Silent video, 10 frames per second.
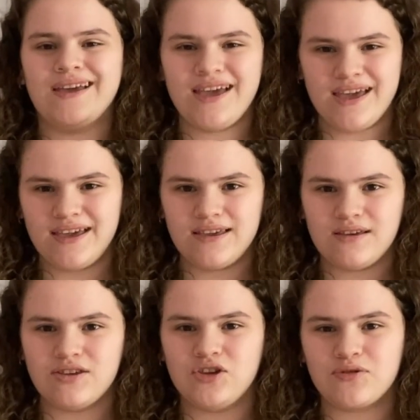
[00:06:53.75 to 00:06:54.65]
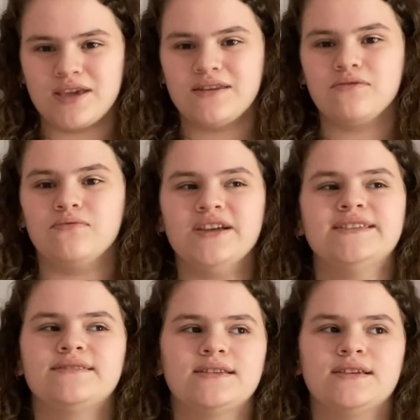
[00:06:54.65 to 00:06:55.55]
you can
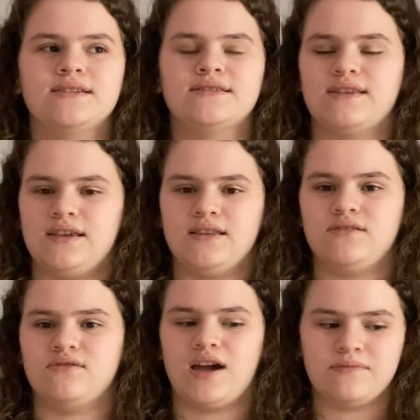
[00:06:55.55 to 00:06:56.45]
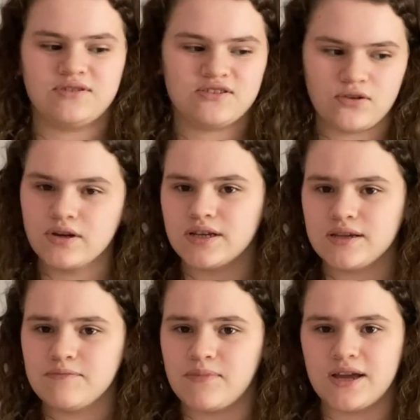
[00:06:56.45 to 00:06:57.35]
erase things, and I'm
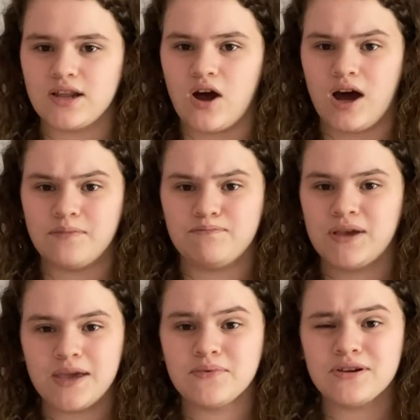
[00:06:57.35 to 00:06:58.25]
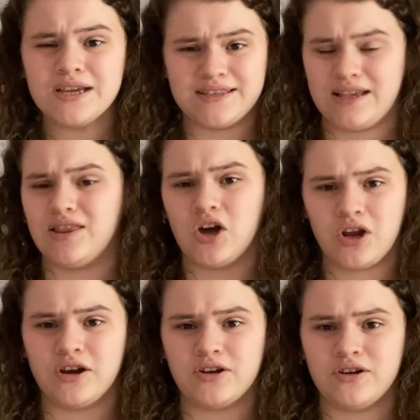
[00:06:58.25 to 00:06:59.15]
sorry, but on paper it's a lot
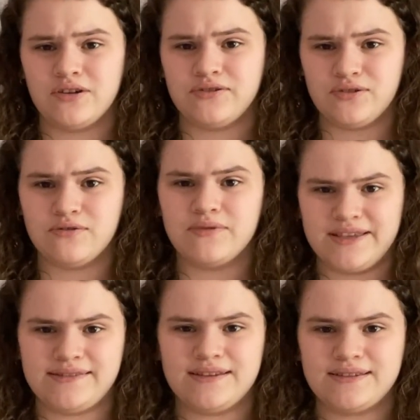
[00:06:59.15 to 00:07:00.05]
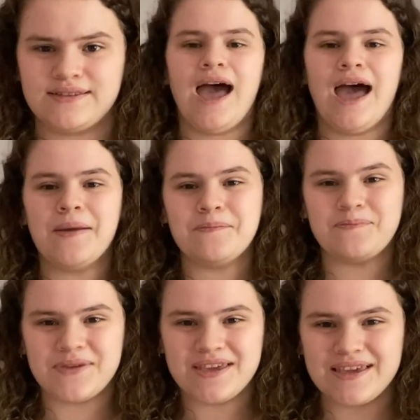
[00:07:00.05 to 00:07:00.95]
harder to erase things.
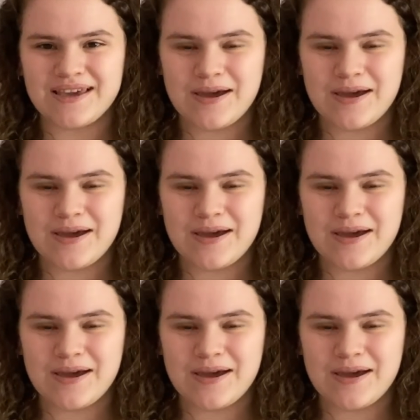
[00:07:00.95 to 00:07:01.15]
And B,